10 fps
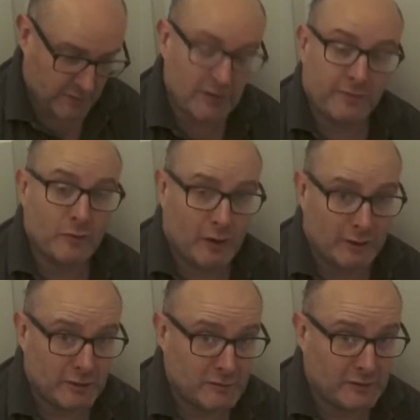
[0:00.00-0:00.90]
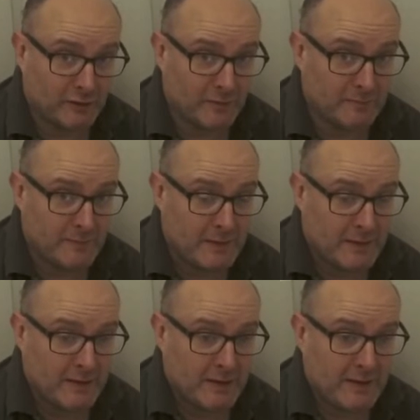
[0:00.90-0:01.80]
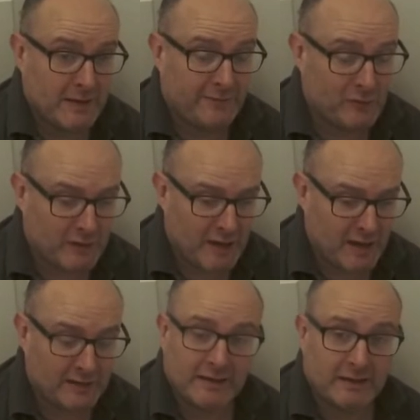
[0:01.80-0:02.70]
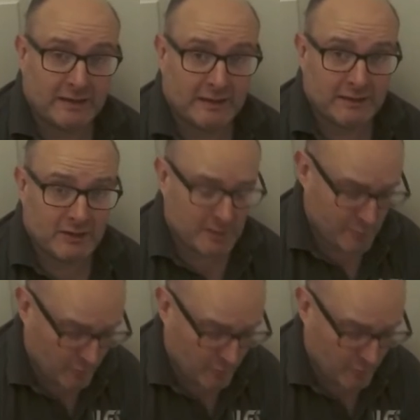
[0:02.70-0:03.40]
that if you are using them, if you can, chuck them